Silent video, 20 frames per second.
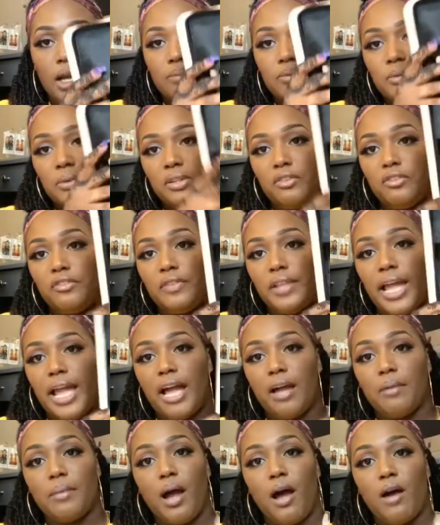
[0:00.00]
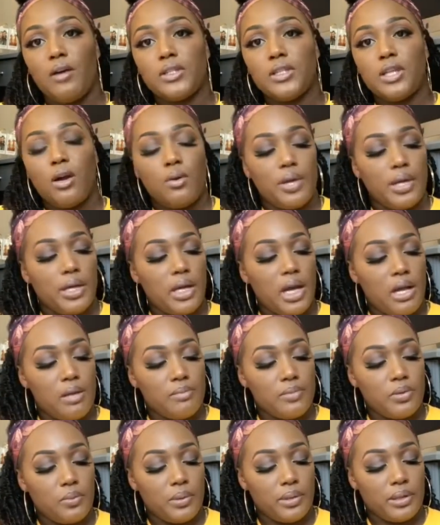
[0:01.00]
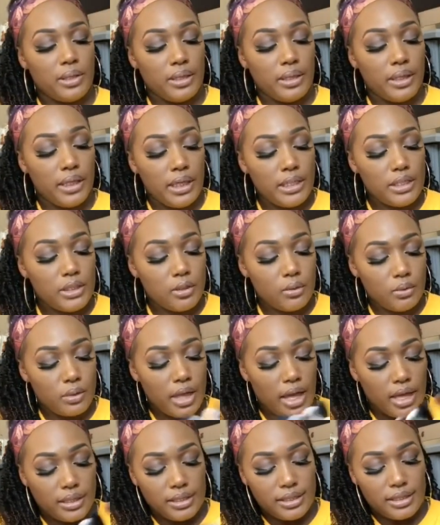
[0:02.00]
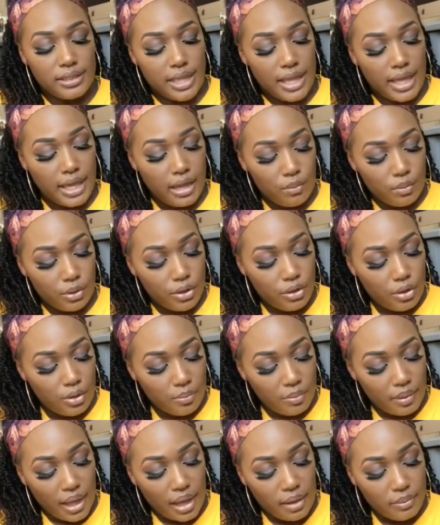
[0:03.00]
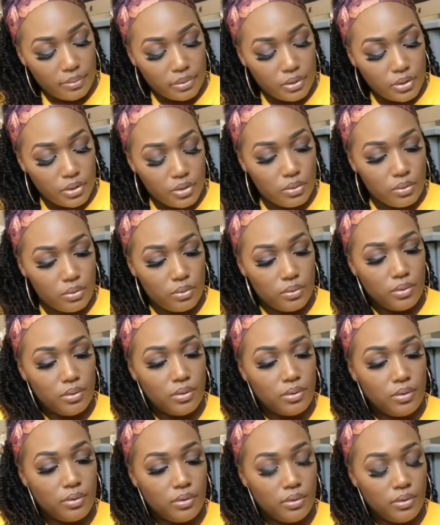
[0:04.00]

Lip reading: Comes with a flap. Also, it comes with an easel kind of stand where you can be able to